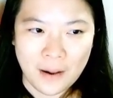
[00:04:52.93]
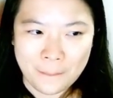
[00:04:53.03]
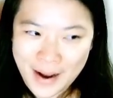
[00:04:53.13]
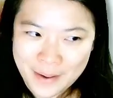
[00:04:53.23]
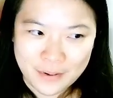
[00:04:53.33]

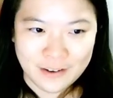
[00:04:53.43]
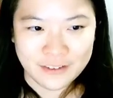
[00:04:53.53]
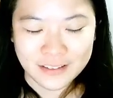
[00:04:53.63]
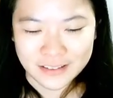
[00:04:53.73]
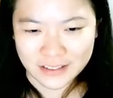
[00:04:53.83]
My
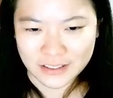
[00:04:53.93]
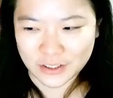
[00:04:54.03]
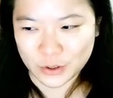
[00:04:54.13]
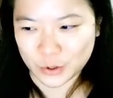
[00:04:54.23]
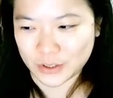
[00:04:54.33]
preference
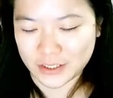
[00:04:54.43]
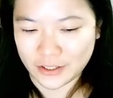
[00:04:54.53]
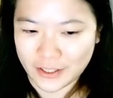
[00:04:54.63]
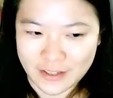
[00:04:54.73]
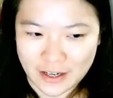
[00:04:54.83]
is to still
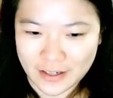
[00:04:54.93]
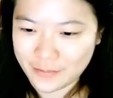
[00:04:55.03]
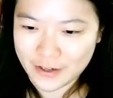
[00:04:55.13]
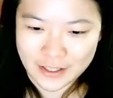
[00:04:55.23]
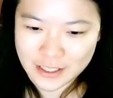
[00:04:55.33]
give count. I
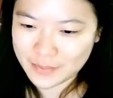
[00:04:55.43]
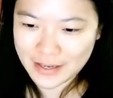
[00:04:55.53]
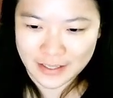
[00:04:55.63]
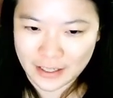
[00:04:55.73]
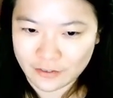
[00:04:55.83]
mean, I just play
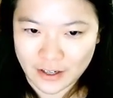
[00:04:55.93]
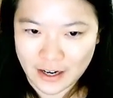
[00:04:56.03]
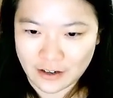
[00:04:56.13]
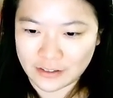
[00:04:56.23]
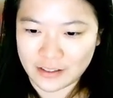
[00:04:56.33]
king for
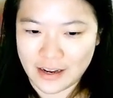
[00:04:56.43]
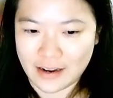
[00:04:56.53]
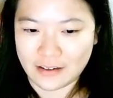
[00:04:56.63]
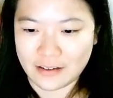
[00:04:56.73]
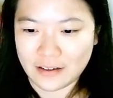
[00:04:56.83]
count,
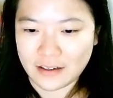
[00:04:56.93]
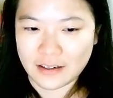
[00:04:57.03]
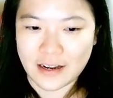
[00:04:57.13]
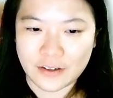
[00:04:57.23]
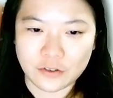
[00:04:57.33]
and
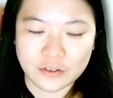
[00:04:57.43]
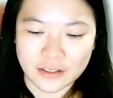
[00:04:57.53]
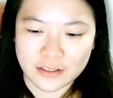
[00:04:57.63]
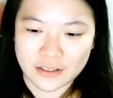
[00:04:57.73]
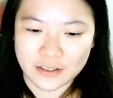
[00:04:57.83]
like
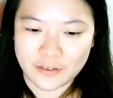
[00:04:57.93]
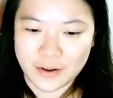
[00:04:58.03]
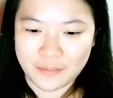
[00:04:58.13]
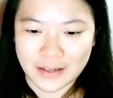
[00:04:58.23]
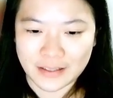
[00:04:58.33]

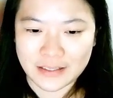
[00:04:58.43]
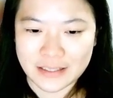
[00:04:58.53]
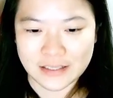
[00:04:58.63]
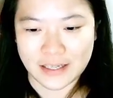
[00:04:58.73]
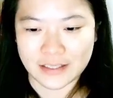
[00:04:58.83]
when partner
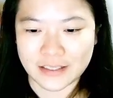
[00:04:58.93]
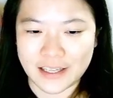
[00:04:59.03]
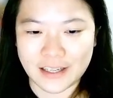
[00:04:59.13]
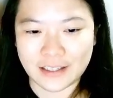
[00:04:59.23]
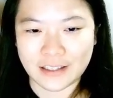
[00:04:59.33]
leads ace
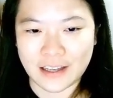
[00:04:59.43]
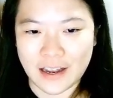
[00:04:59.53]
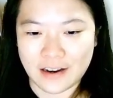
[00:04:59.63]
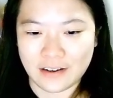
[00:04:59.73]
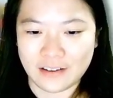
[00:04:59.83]
king
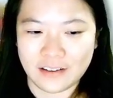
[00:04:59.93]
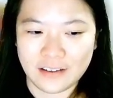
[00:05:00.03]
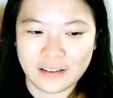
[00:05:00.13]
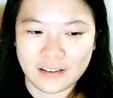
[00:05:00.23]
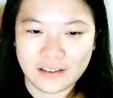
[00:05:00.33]
and
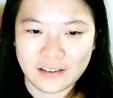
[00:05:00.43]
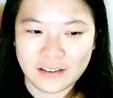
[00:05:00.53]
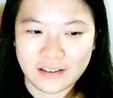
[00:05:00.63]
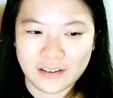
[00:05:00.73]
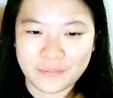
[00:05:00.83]

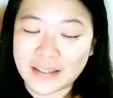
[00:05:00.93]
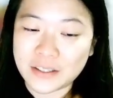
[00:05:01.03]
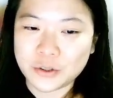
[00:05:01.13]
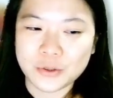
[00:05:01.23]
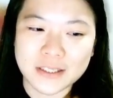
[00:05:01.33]
partner
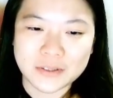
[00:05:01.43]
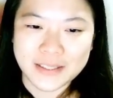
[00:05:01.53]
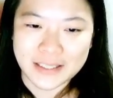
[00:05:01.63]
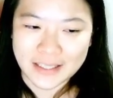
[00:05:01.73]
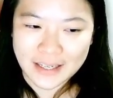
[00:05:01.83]
chooses to
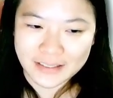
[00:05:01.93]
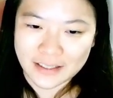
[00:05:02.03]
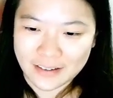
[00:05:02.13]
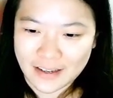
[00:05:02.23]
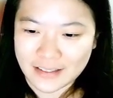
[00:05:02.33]
lead the king
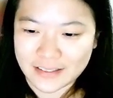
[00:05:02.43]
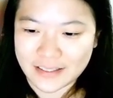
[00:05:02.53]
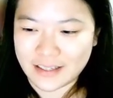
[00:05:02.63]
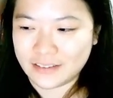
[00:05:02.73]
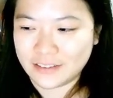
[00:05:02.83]
instead of ace,
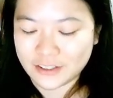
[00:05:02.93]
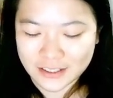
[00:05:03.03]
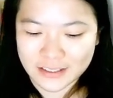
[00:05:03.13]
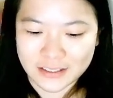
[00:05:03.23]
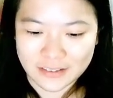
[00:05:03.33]
then you
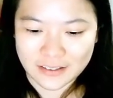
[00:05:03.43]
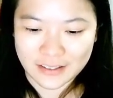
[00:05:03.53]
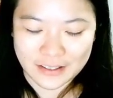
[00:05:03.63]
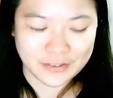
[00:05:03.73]
just give